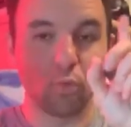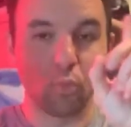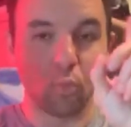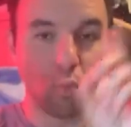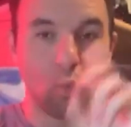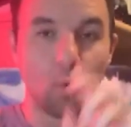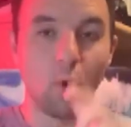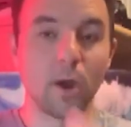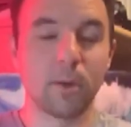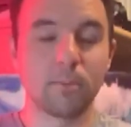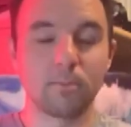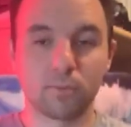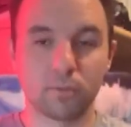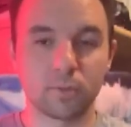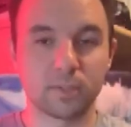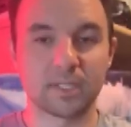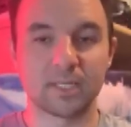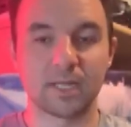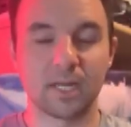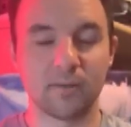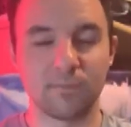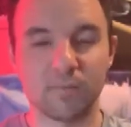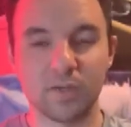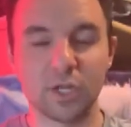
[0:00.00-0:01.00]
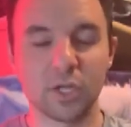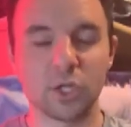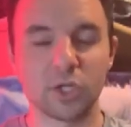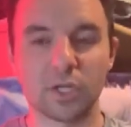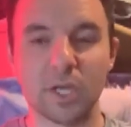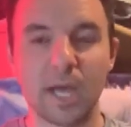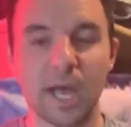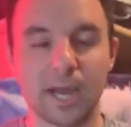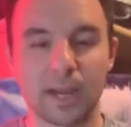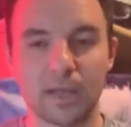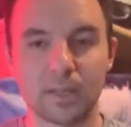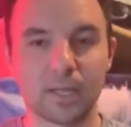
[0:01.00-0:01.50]
1% of each
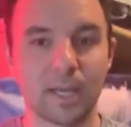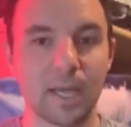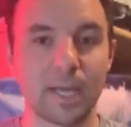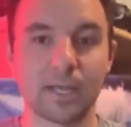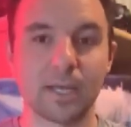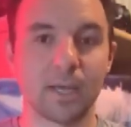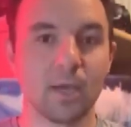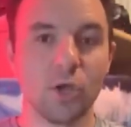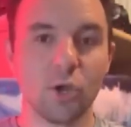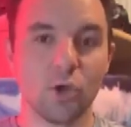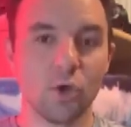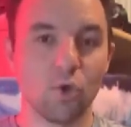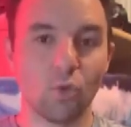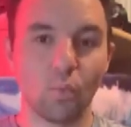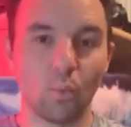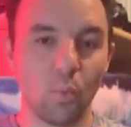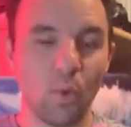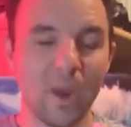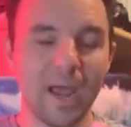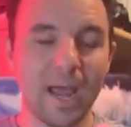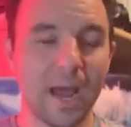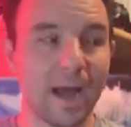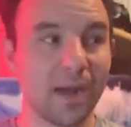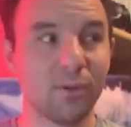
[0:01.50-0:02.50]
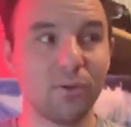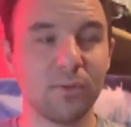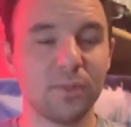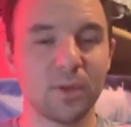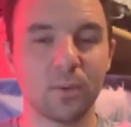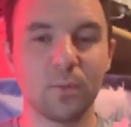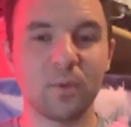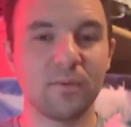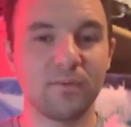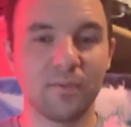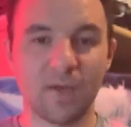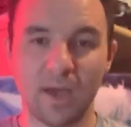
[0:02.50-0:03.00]
deck. Like, we, I don't
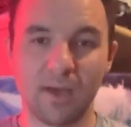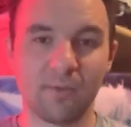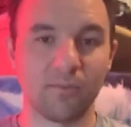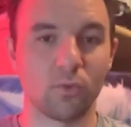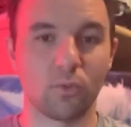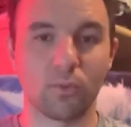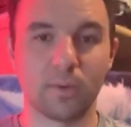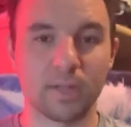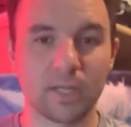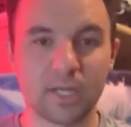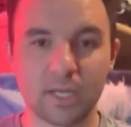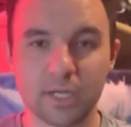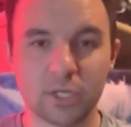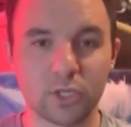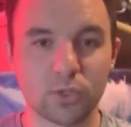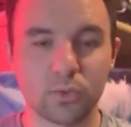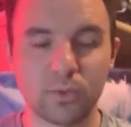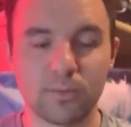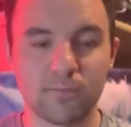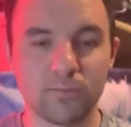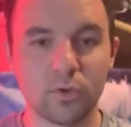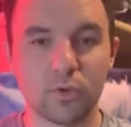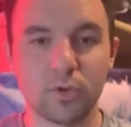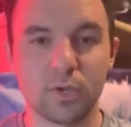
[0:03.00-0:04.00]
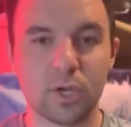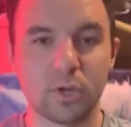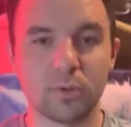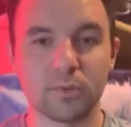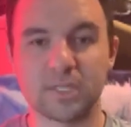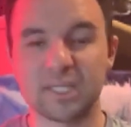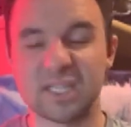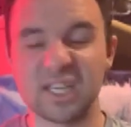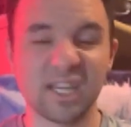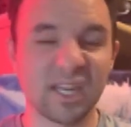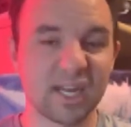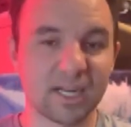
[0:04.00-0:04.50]
think we've ever in the history of Yu-Gi-Oh!
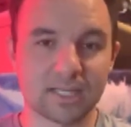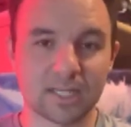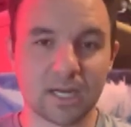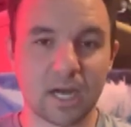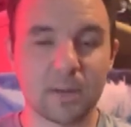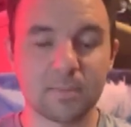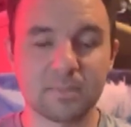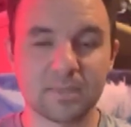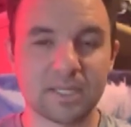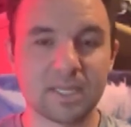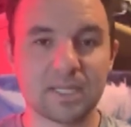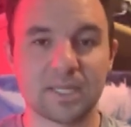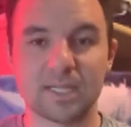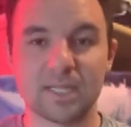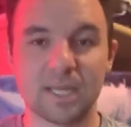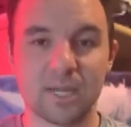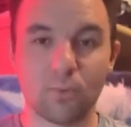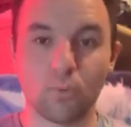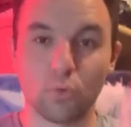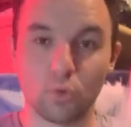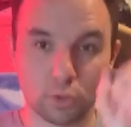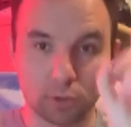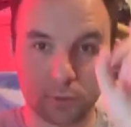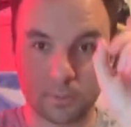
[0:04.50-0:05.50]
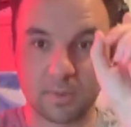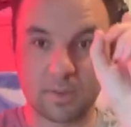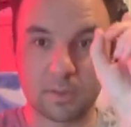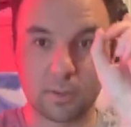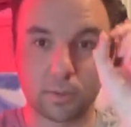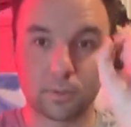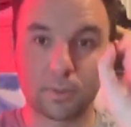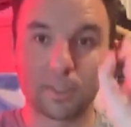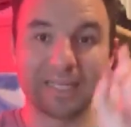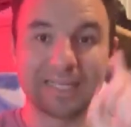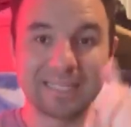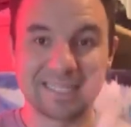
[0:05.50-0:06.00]
seen a top 16 where it's been
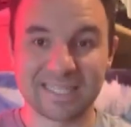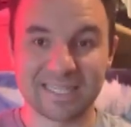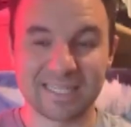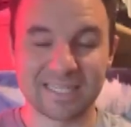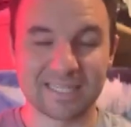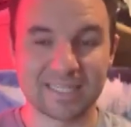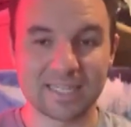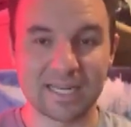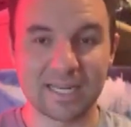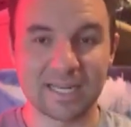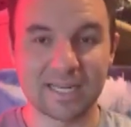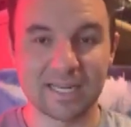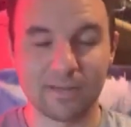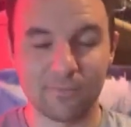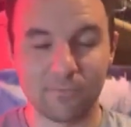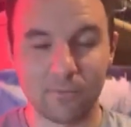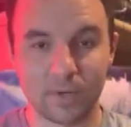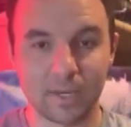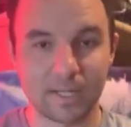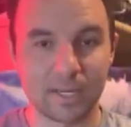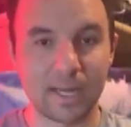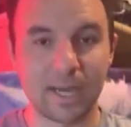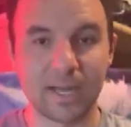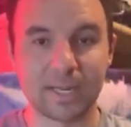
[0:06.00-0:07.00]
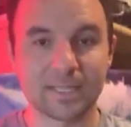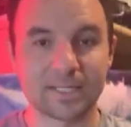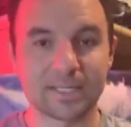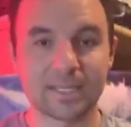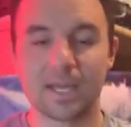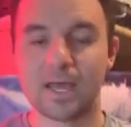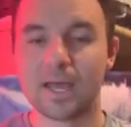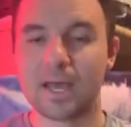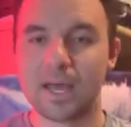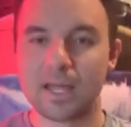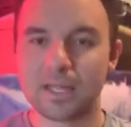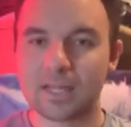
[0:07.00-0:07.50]
literally 16 different decks.
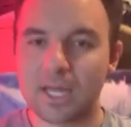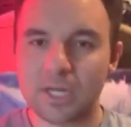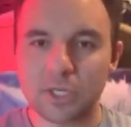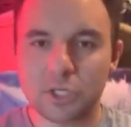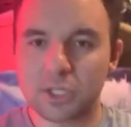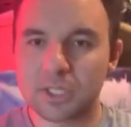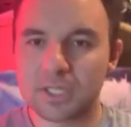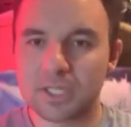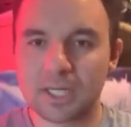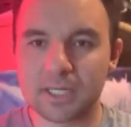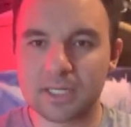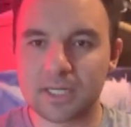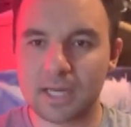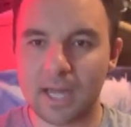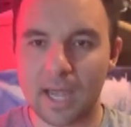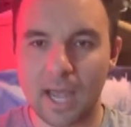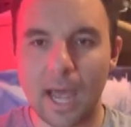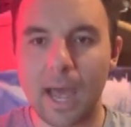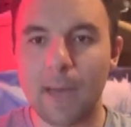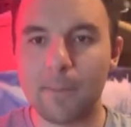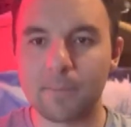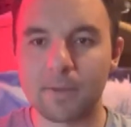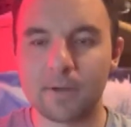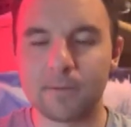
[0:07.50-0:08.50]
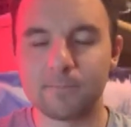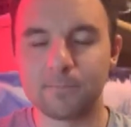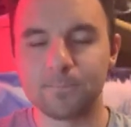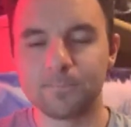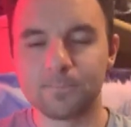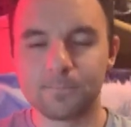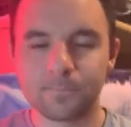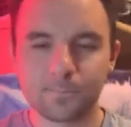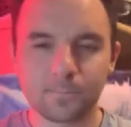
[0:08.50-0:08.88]
That just doesn't happen